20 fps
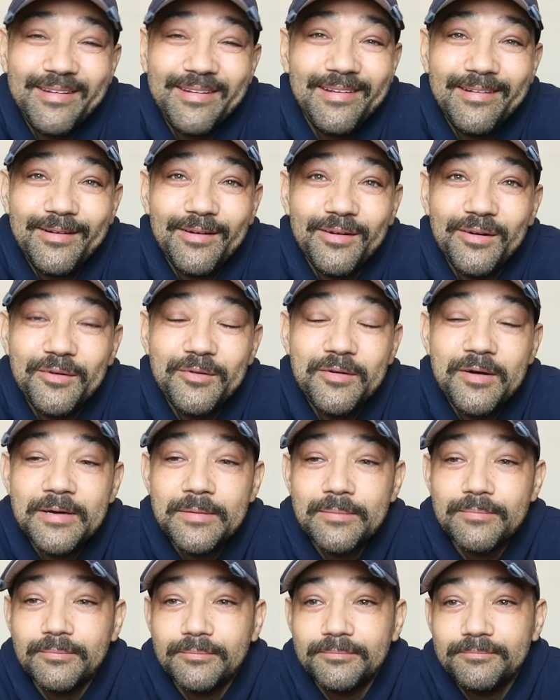You know,
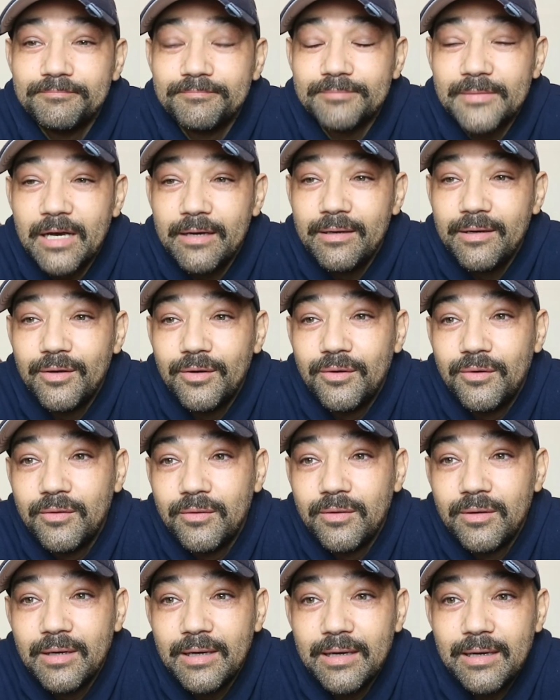I
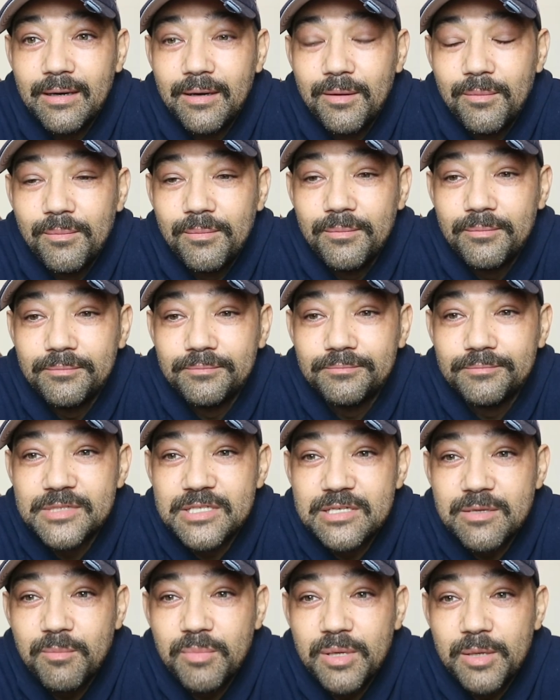know um,
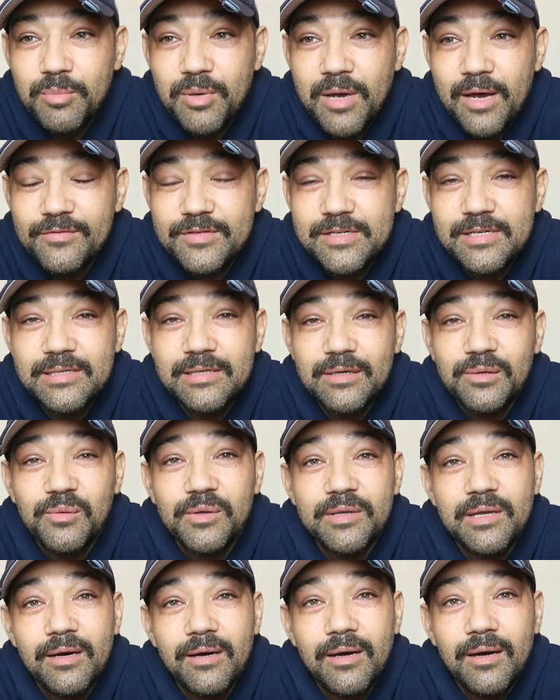some people have to deal
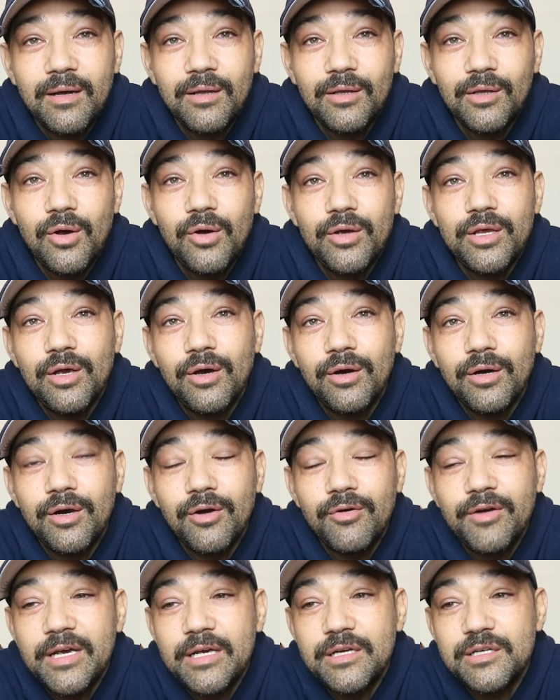with it at a lot
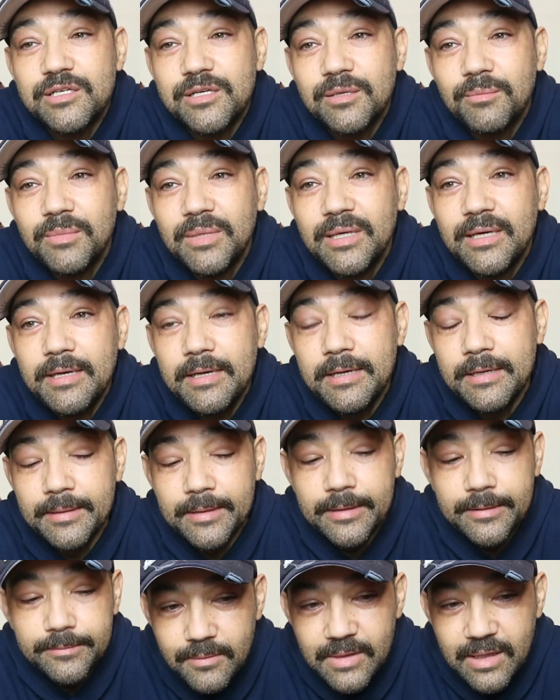younger age than me.
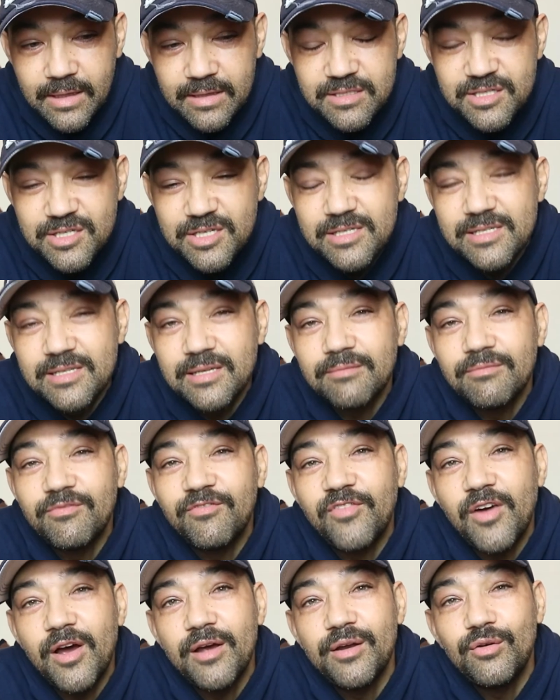It's just the
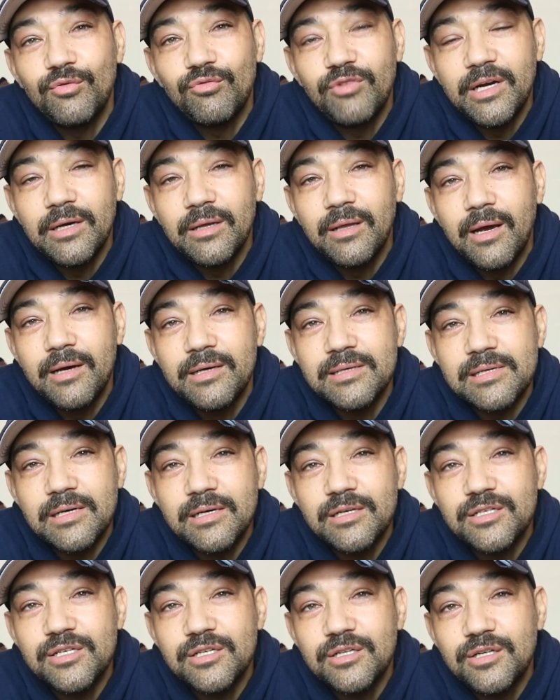final
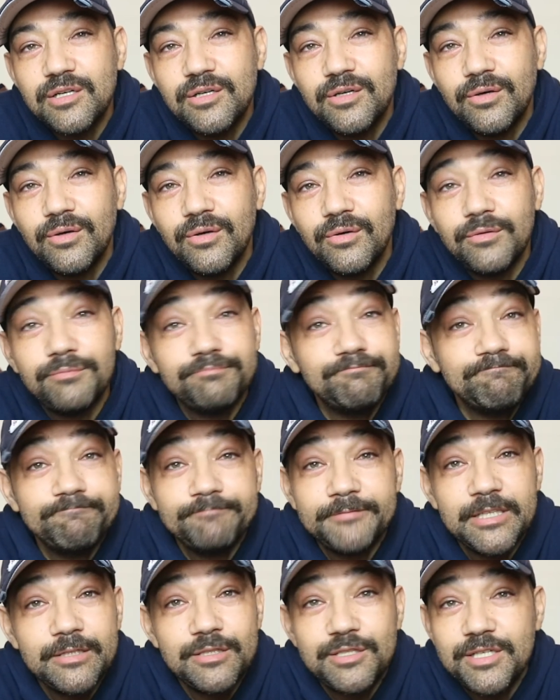realization, you know,
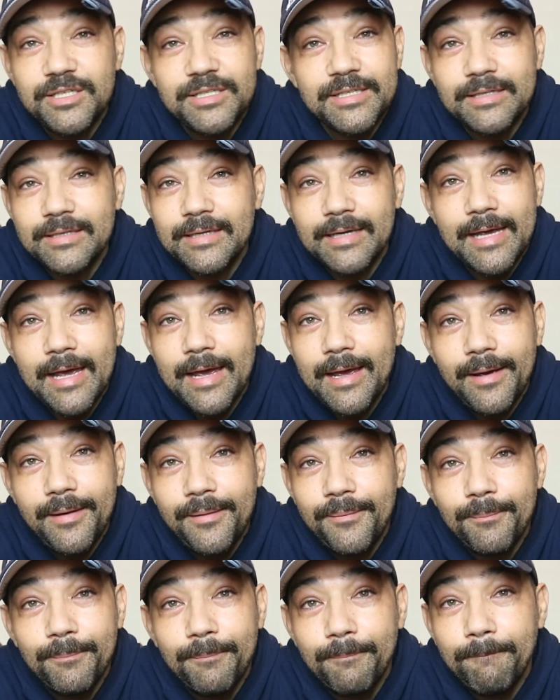that she didn't
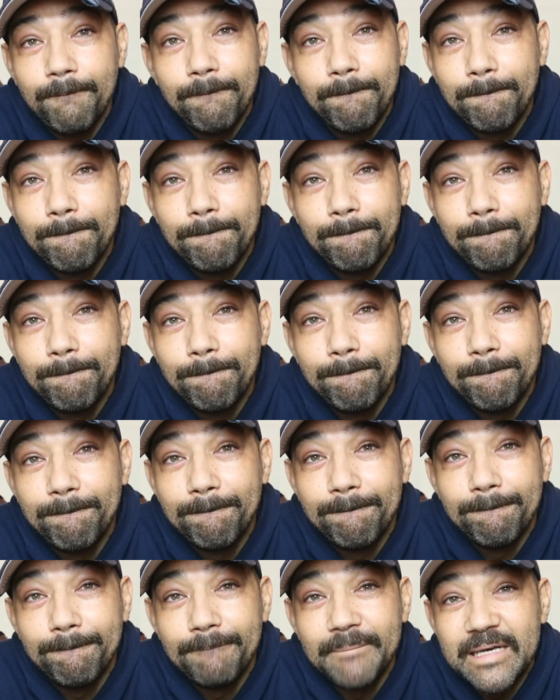care.
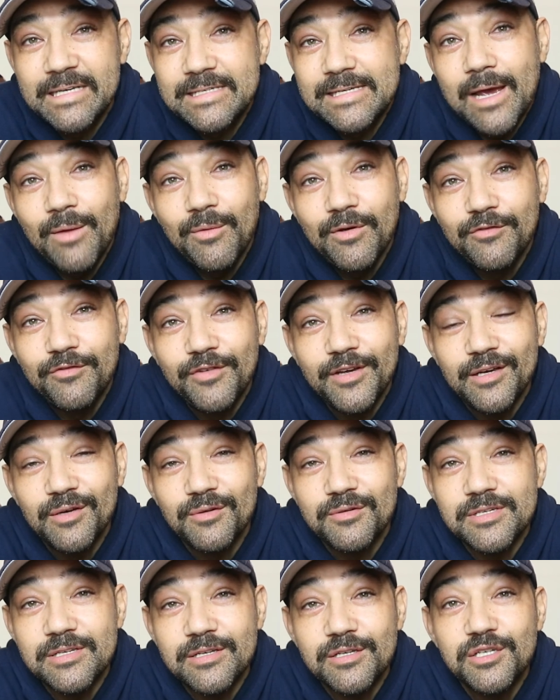That's how it
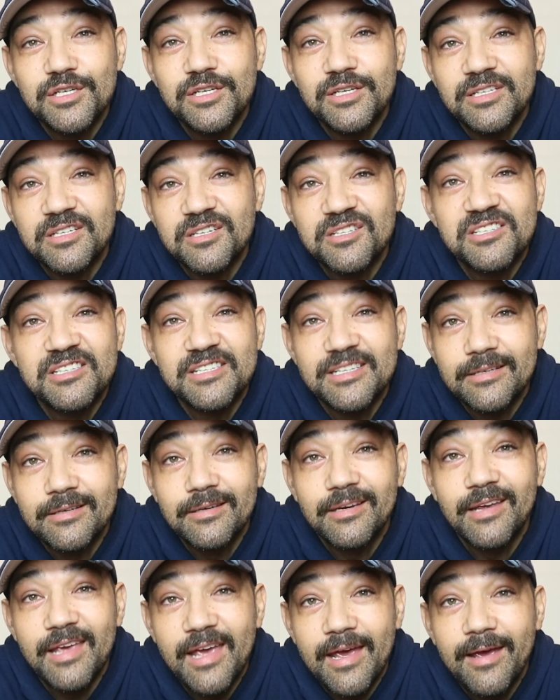feels that she just
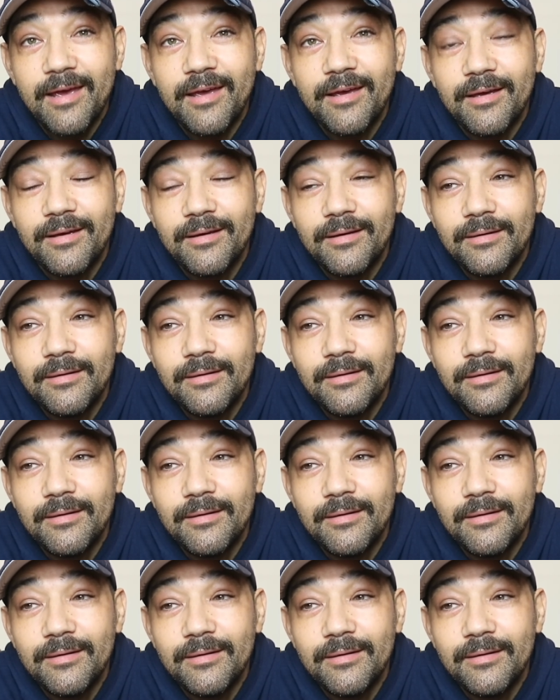didn't care.